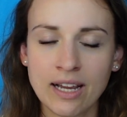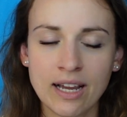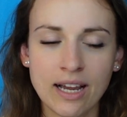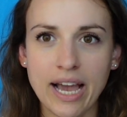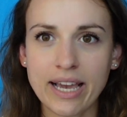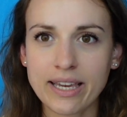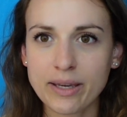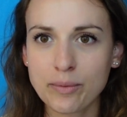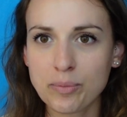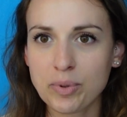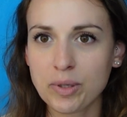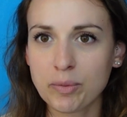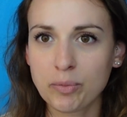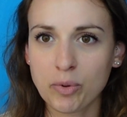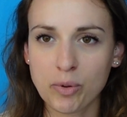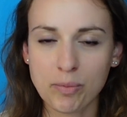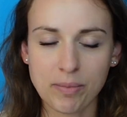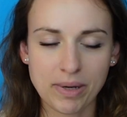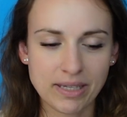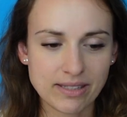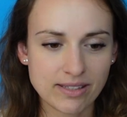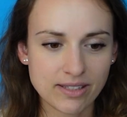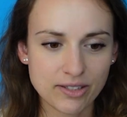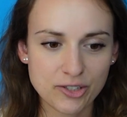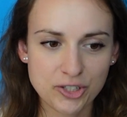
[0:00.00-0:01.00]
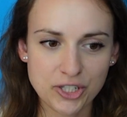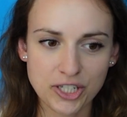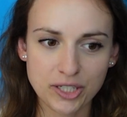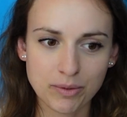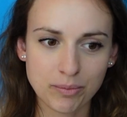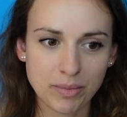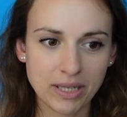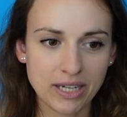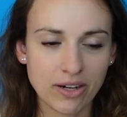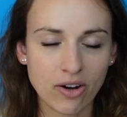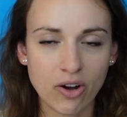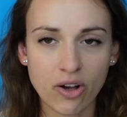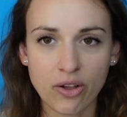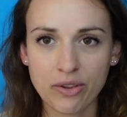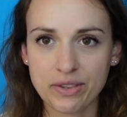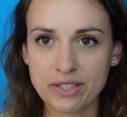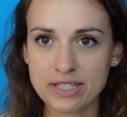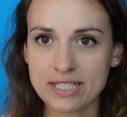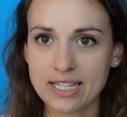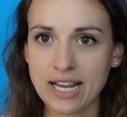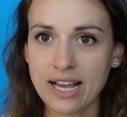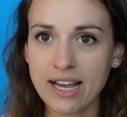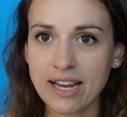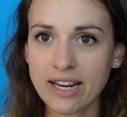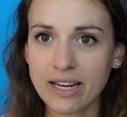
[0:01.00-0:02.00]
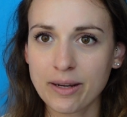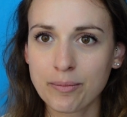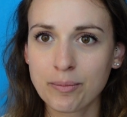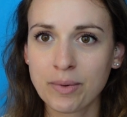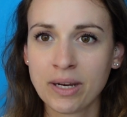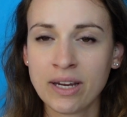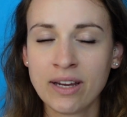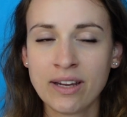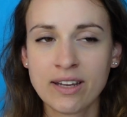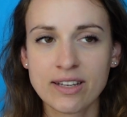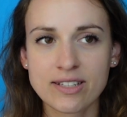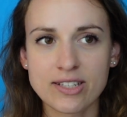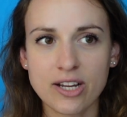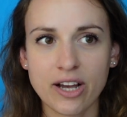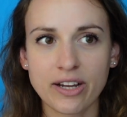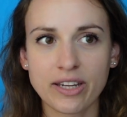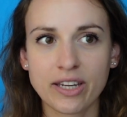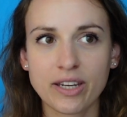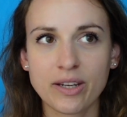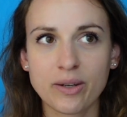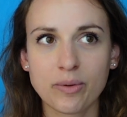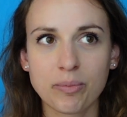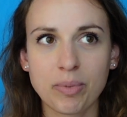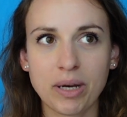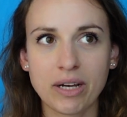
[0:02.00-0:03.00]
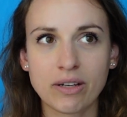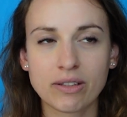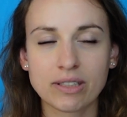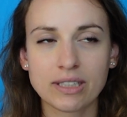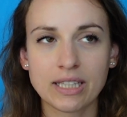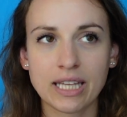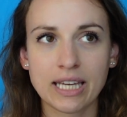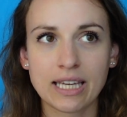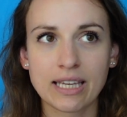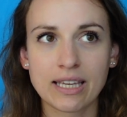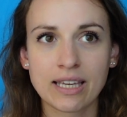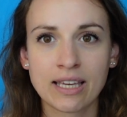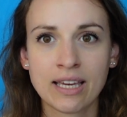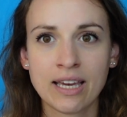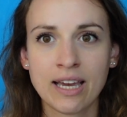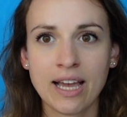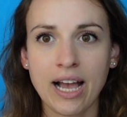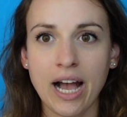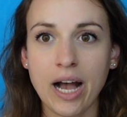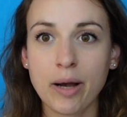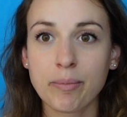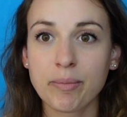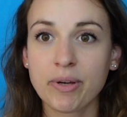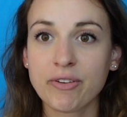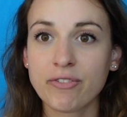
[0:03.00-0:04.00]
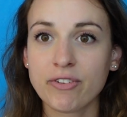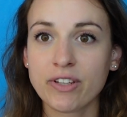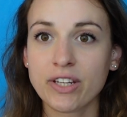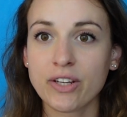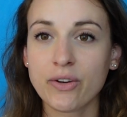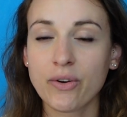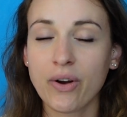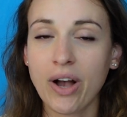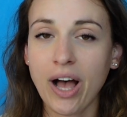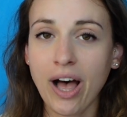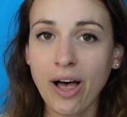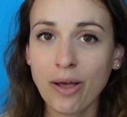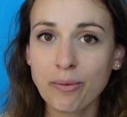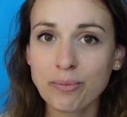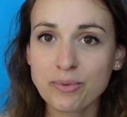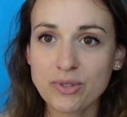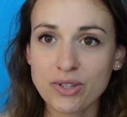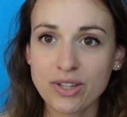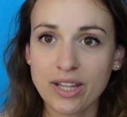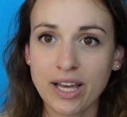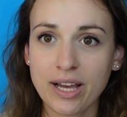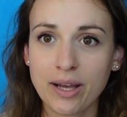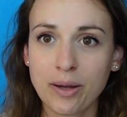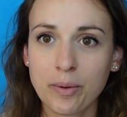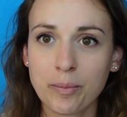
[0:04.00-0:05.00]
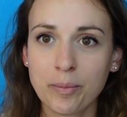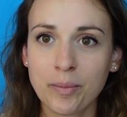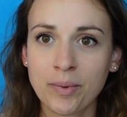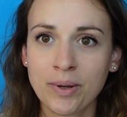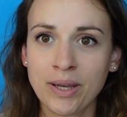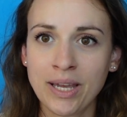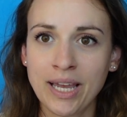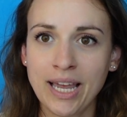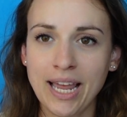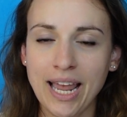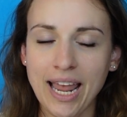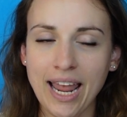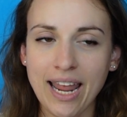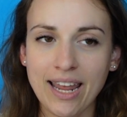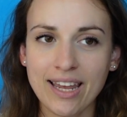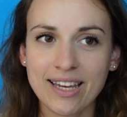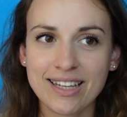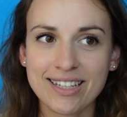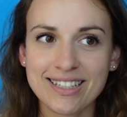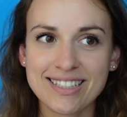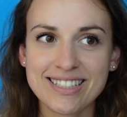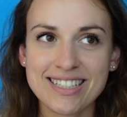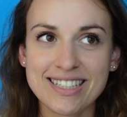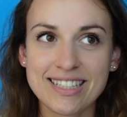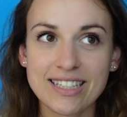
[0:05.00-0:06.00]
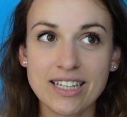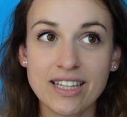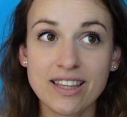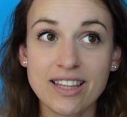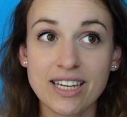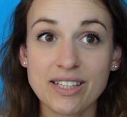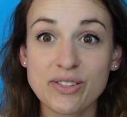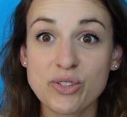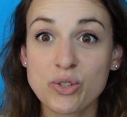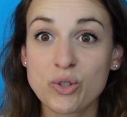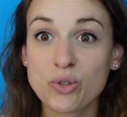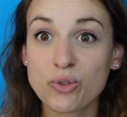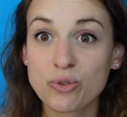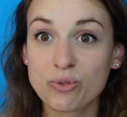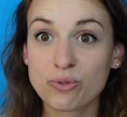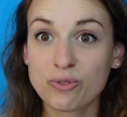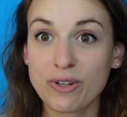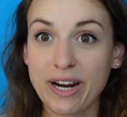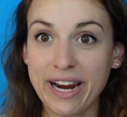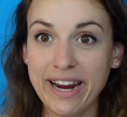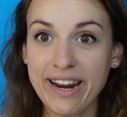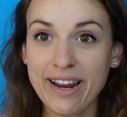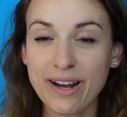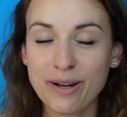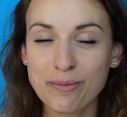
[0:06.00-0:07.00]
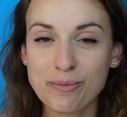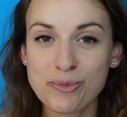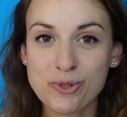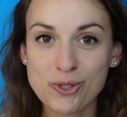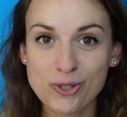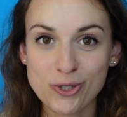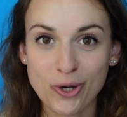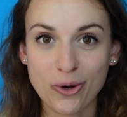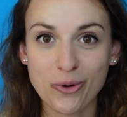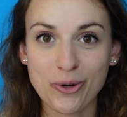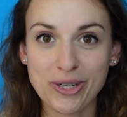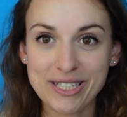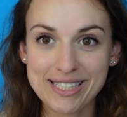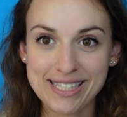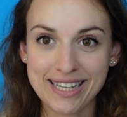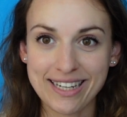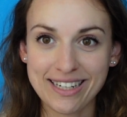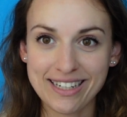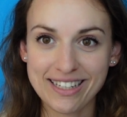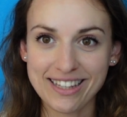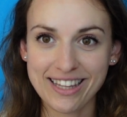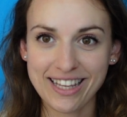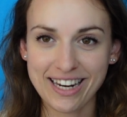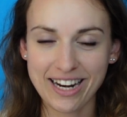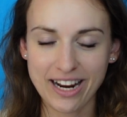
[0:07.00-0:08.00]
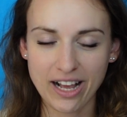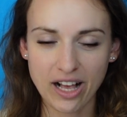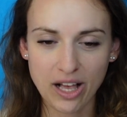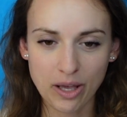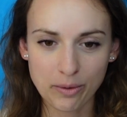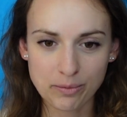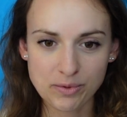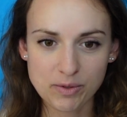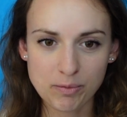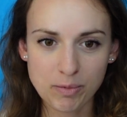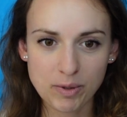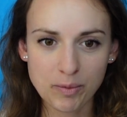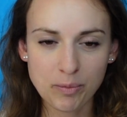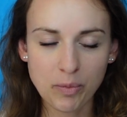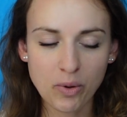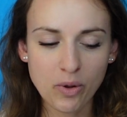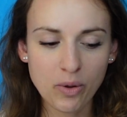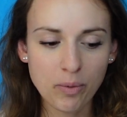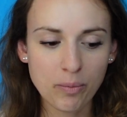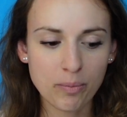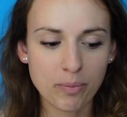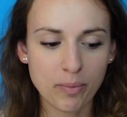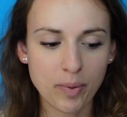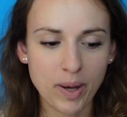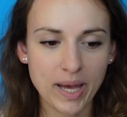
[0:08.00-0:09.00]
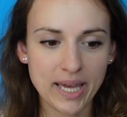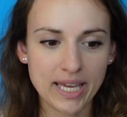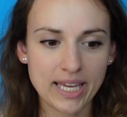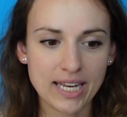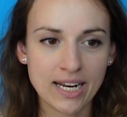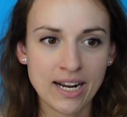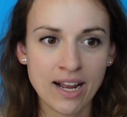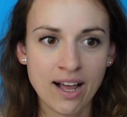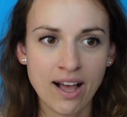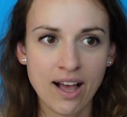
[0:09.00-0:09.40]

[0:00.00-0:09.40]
I get people messaging me all the time talking about like how my video helped them, and that's great. I'm so excited that it helps people, but